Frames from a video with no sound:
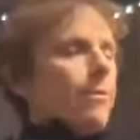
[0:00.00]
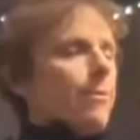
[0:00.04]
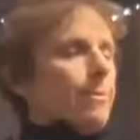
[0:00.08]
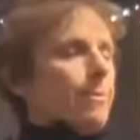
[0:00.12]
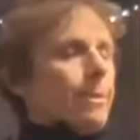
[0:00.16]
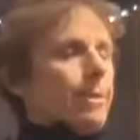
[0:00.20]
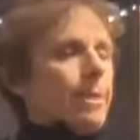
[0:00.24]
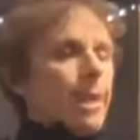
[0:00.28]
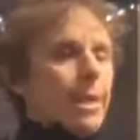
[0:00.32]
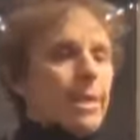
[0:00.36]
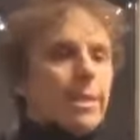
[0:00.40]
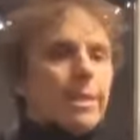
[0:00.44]
from
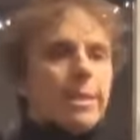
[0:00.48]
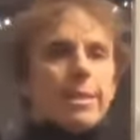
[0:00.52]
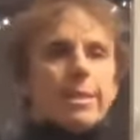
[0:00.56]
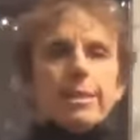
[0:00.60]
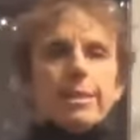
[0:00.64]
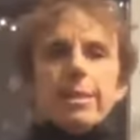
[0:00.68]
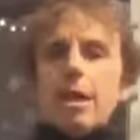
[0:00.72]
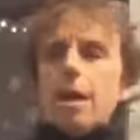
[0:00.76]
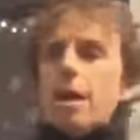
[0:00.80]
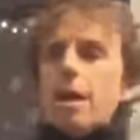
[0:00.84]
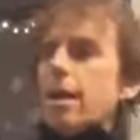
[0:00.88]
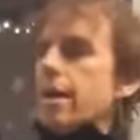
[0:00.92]
side to
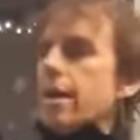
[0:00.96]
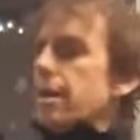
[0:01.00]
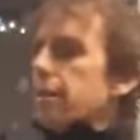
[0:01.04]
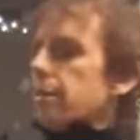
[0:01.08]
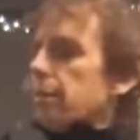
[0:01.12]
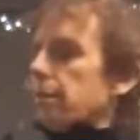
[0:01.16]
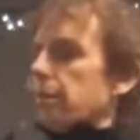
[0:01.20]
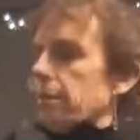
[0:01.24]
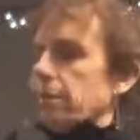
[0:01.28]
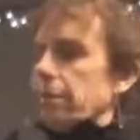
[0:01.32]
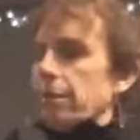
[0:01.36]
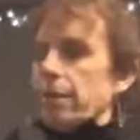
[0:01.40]

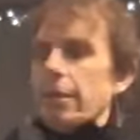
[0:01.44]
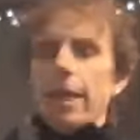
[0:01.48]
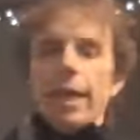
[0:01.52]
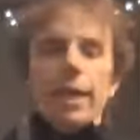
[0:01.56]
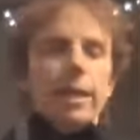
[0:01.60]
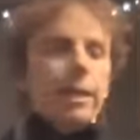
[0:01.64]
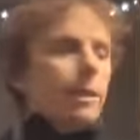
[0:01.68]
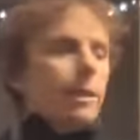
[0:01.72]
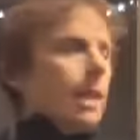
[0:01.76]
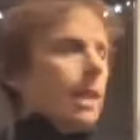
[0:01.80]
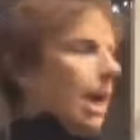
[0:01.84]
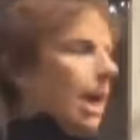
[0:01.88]
side
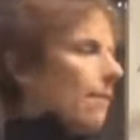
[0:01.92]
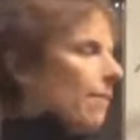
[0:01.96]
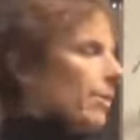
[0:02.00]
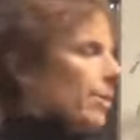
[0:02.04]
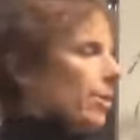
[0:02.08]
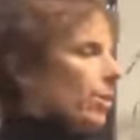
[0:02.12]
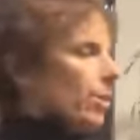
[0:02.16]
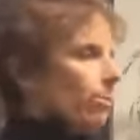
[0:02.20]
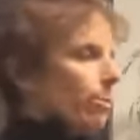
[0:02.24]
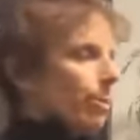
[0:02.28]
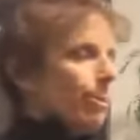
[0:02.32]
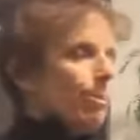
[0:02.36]
and allowing
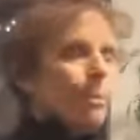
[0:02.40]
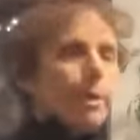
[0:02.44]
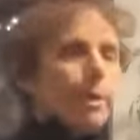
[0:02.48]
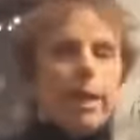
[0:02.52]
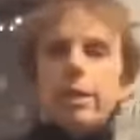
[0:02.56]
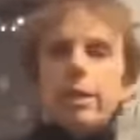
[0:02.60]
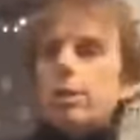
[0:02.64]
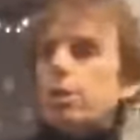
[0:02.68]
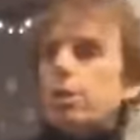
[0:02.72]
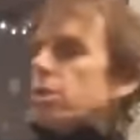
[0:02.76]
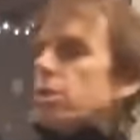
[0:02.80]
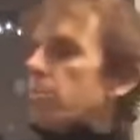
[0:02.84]
your rib
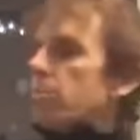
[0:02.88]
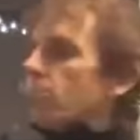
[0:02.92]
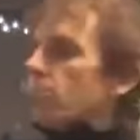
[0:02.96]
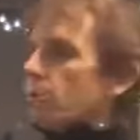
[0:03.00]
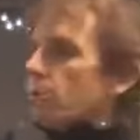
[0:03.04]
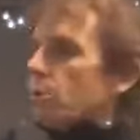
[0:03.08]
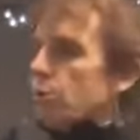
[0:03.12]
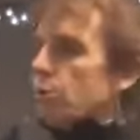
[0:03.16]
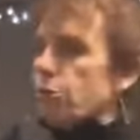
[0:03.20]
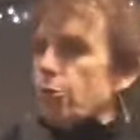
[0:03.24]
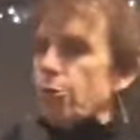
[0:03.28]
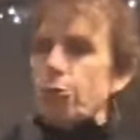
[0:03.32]
cage to
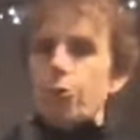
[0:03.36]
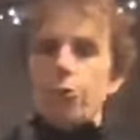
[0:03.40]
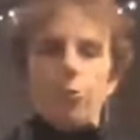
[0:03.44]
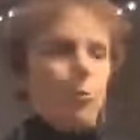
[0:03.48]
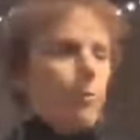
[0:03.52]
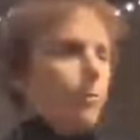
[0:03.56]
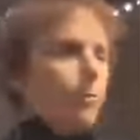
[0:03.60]
move